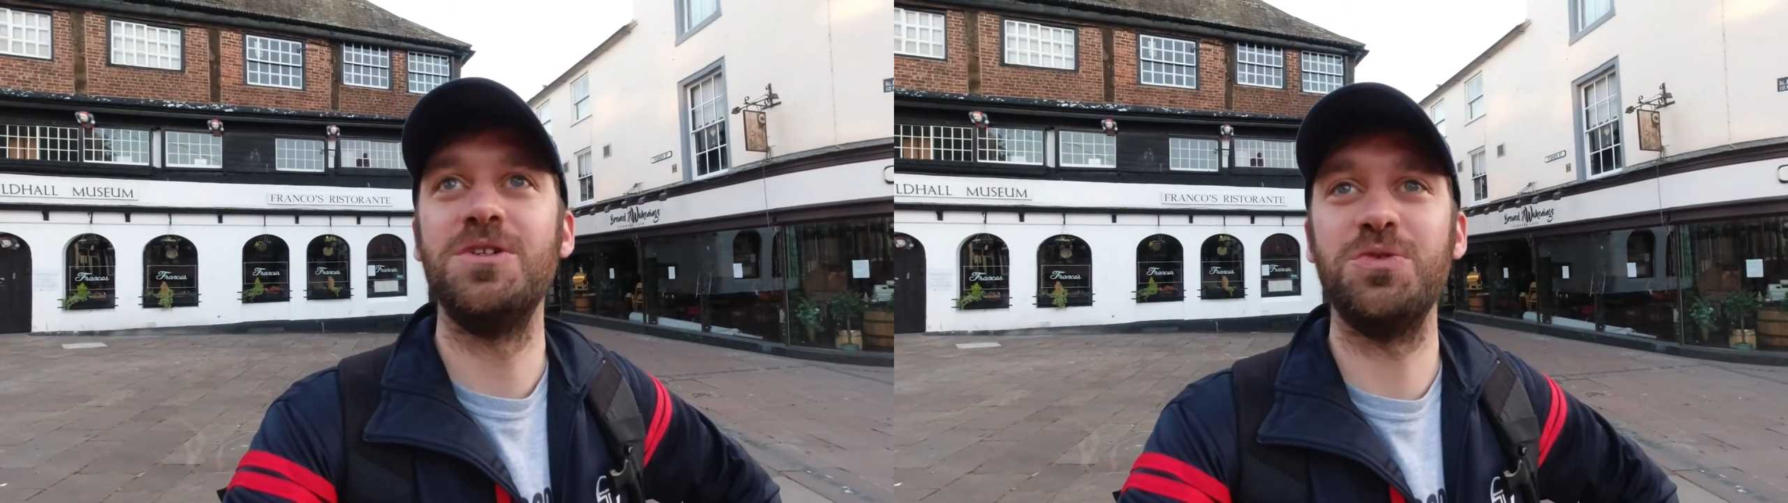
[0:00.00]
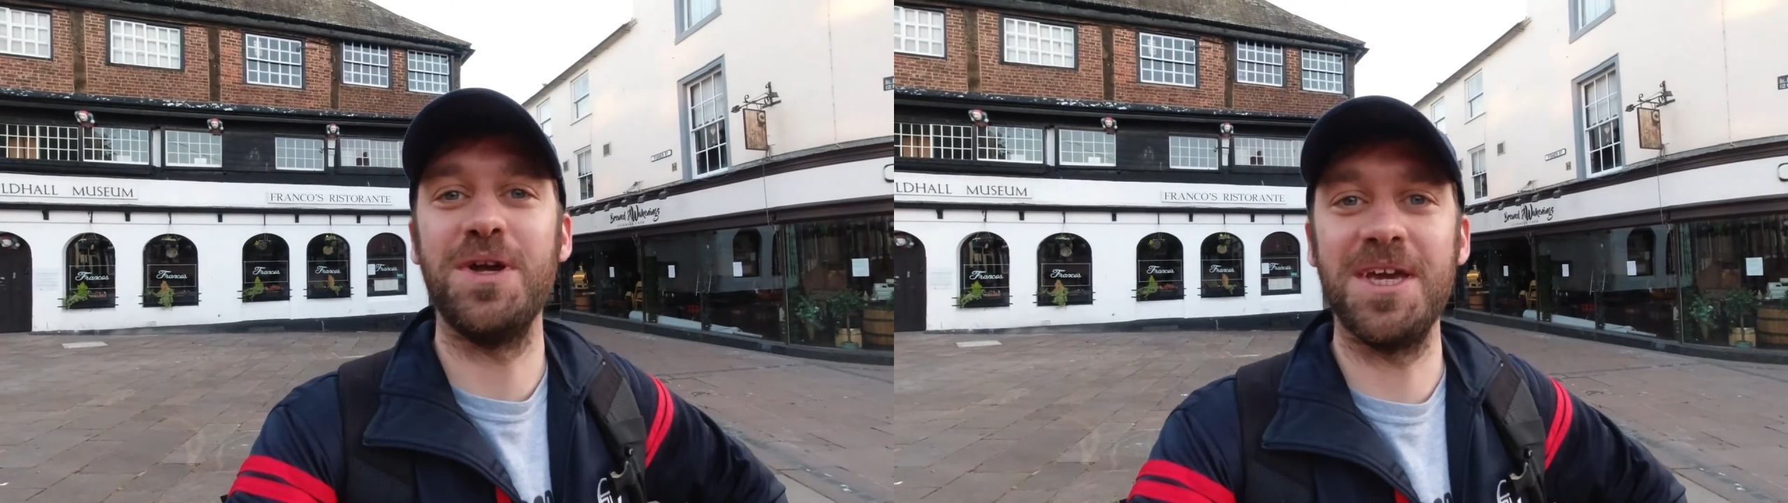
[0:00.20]

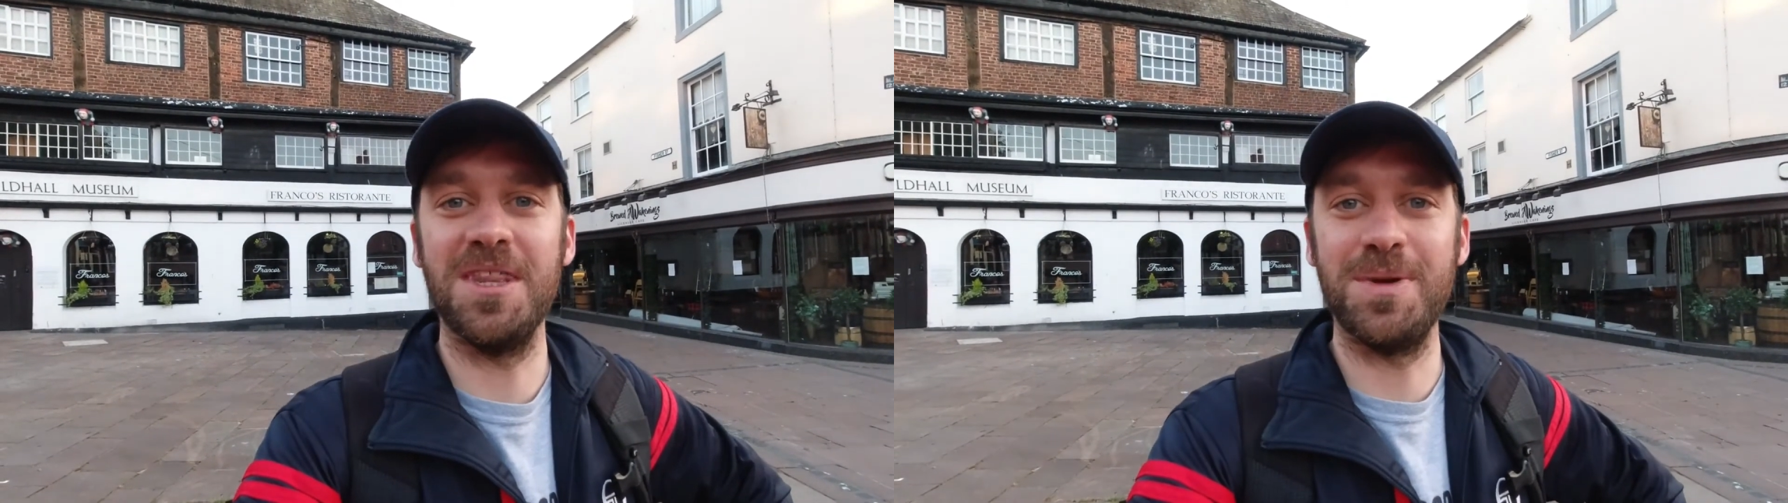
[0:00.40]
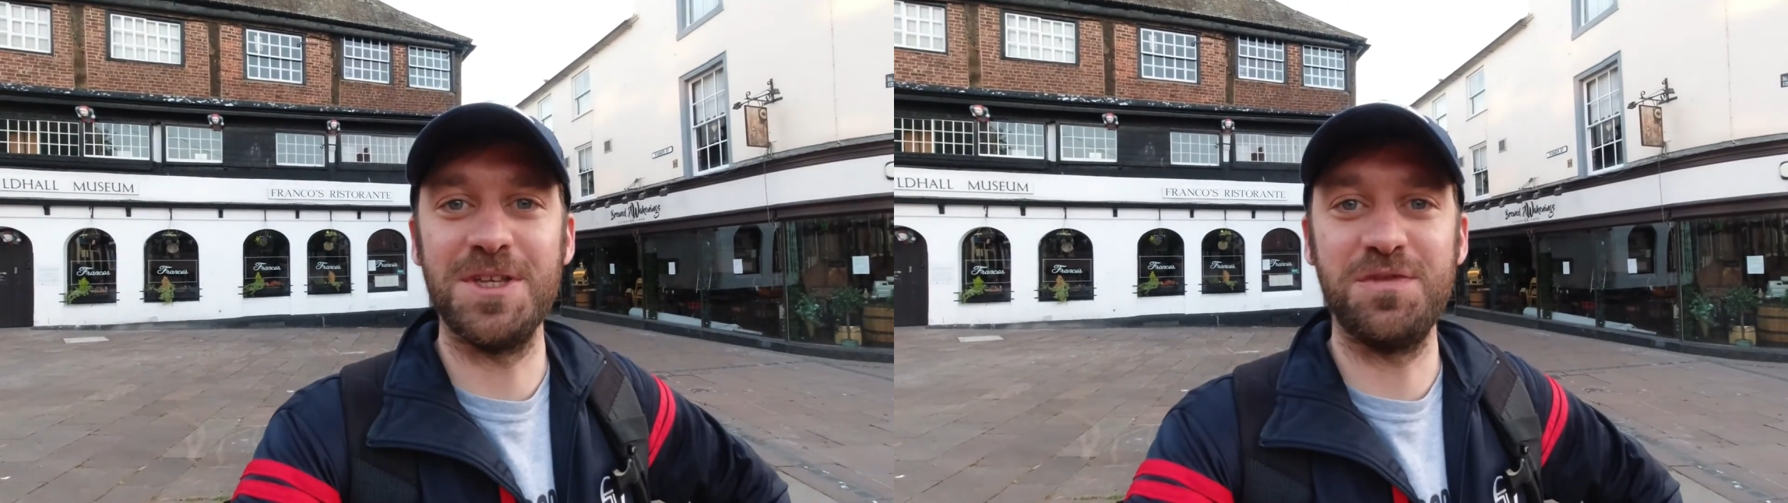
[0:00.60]
try and get
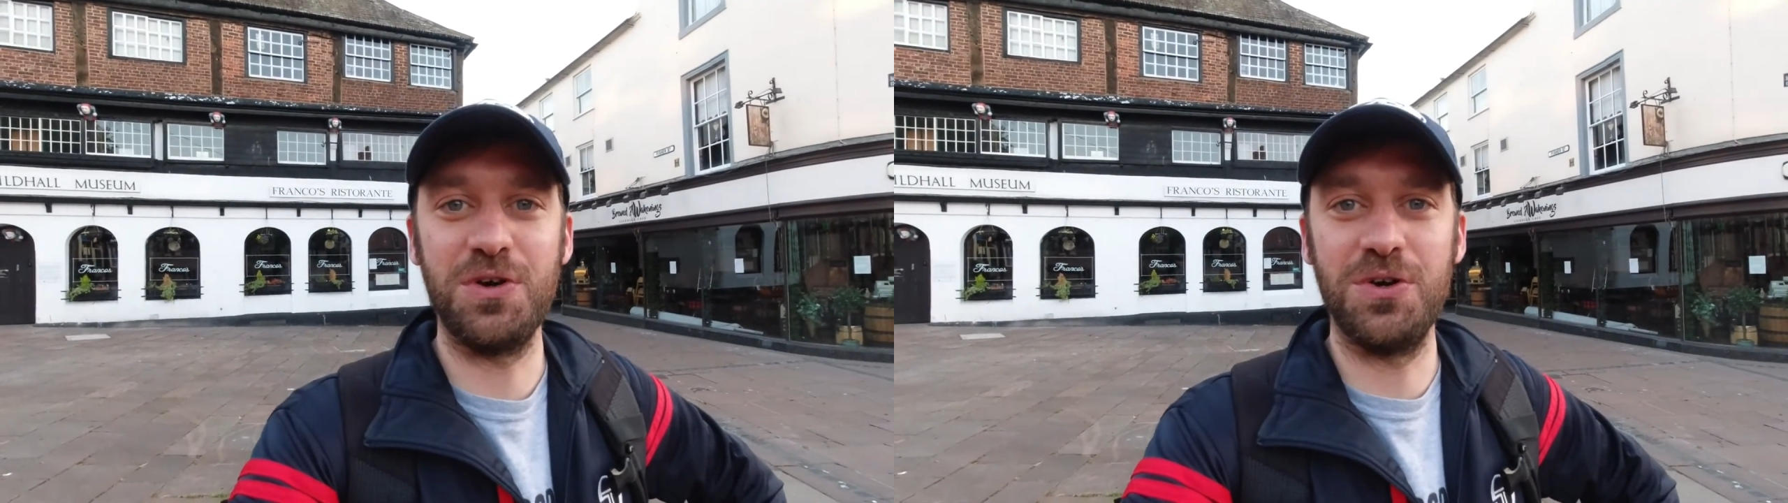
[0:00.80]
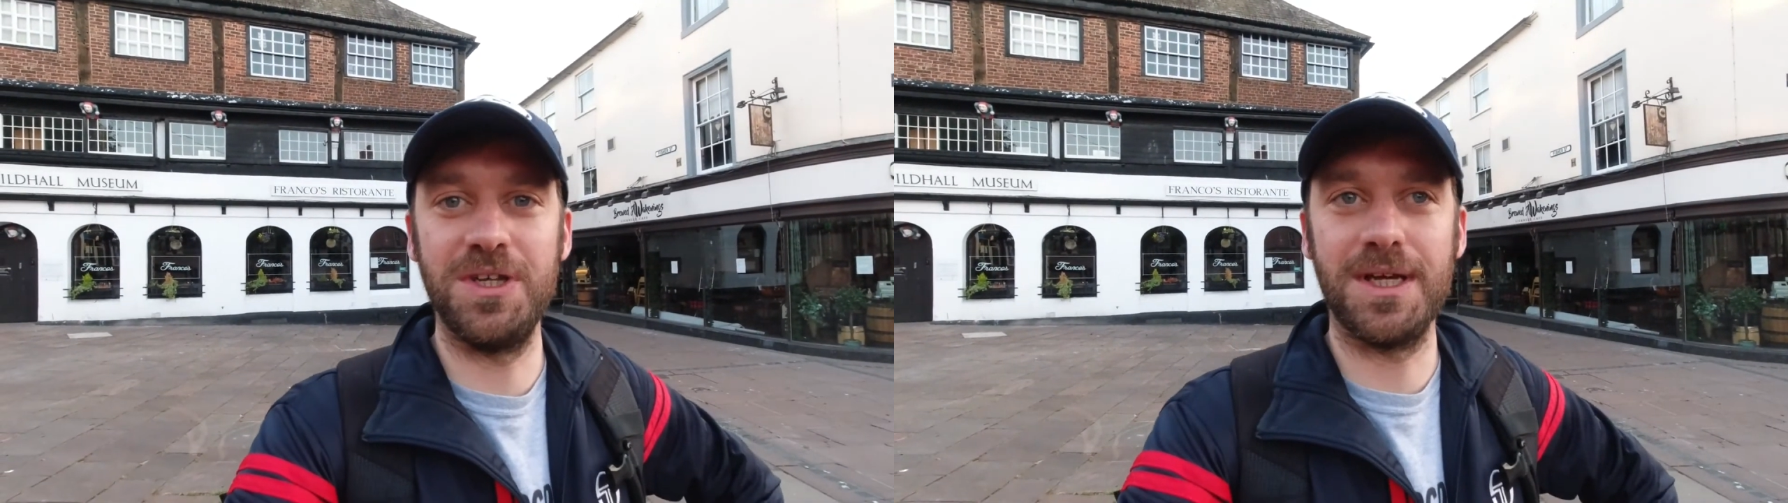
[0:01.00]
the best
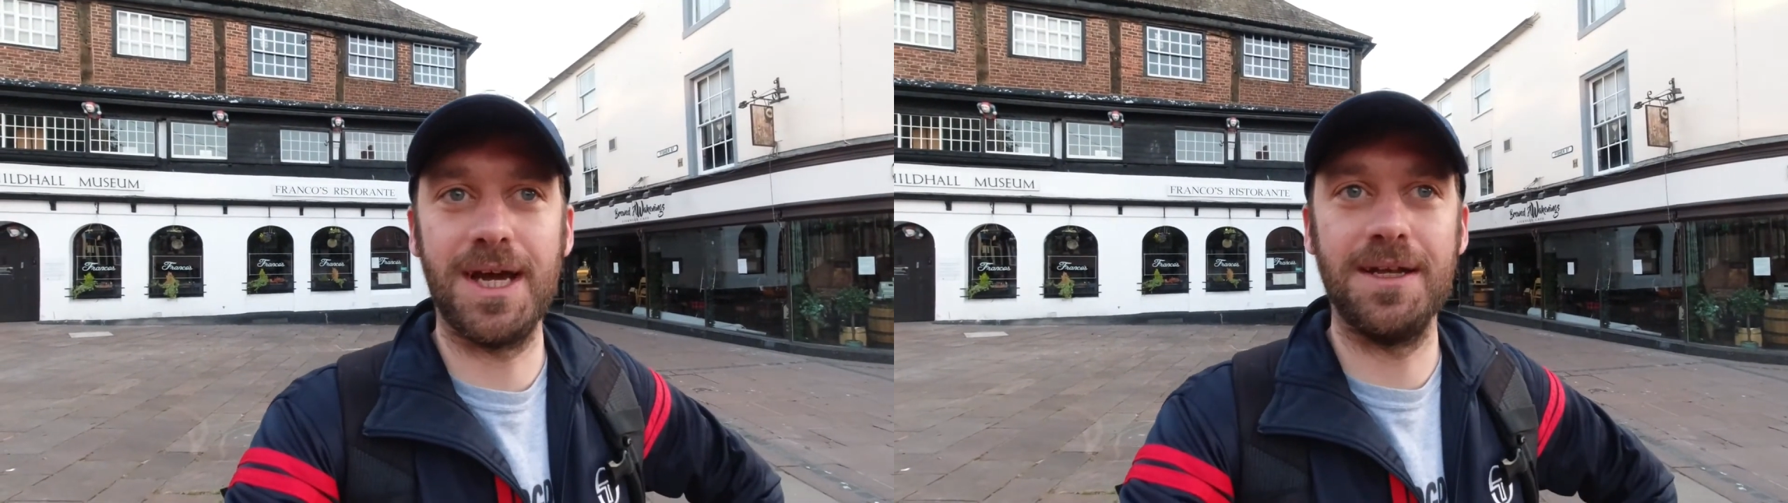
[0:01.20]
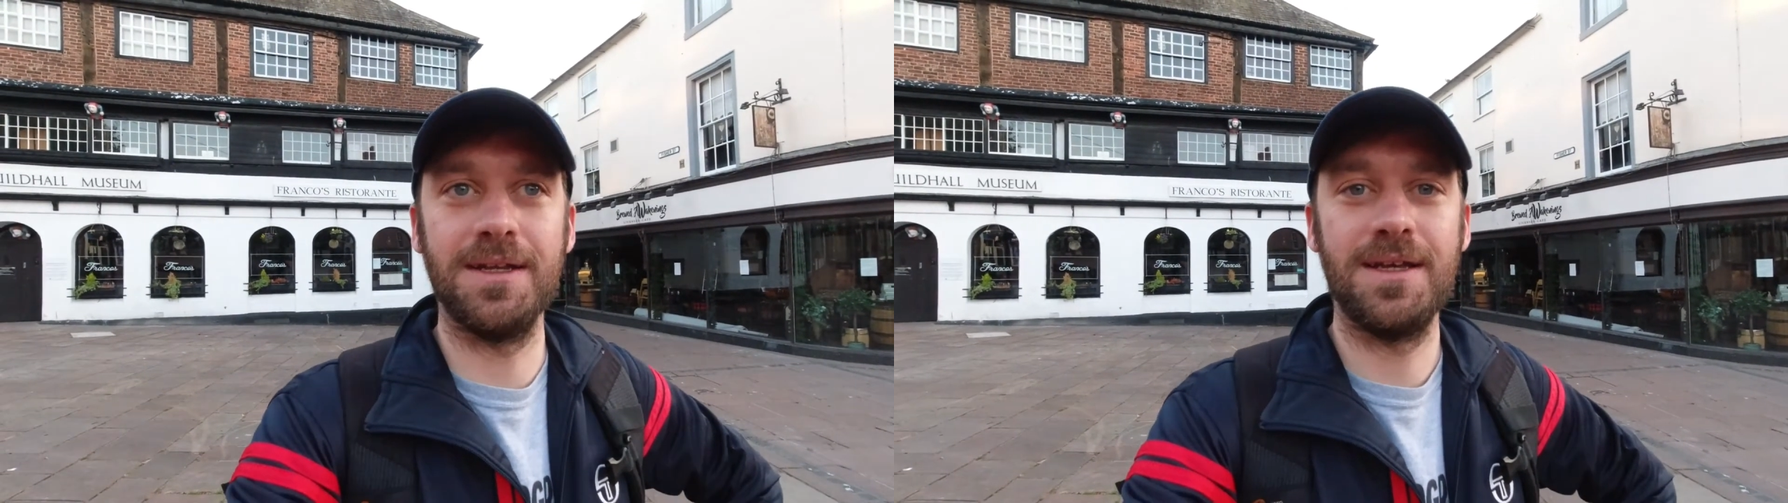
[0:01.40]
photo you
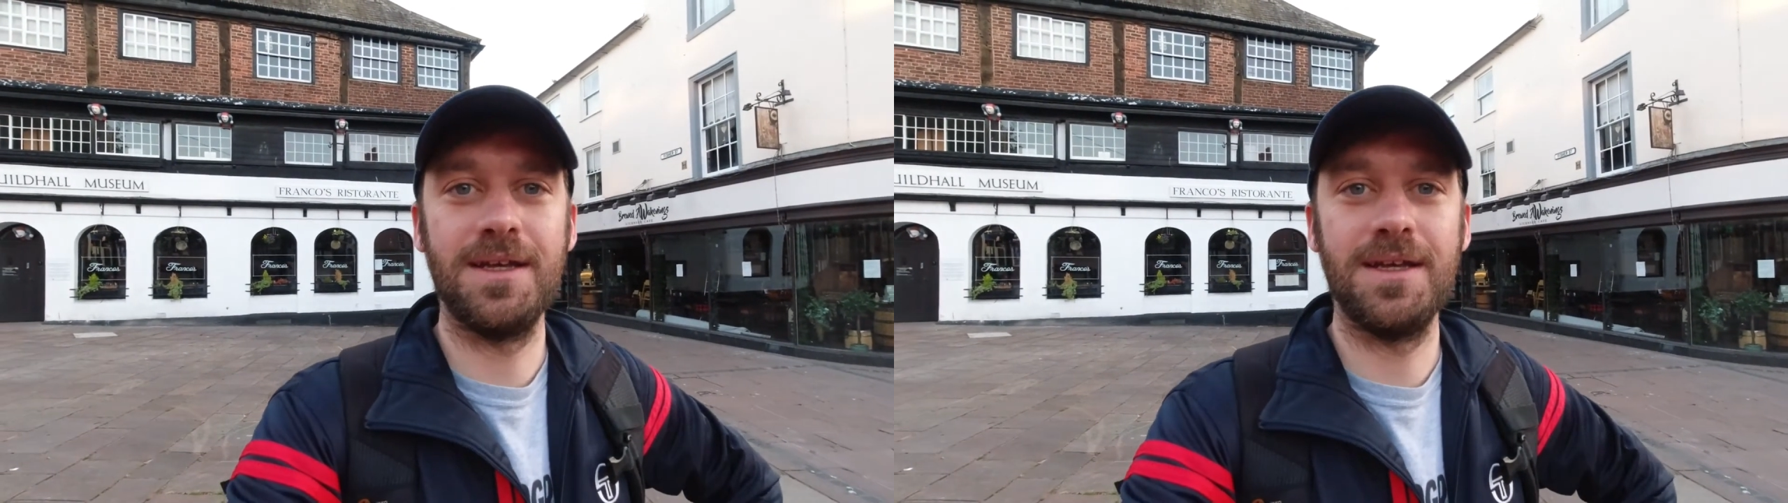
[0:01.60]
can.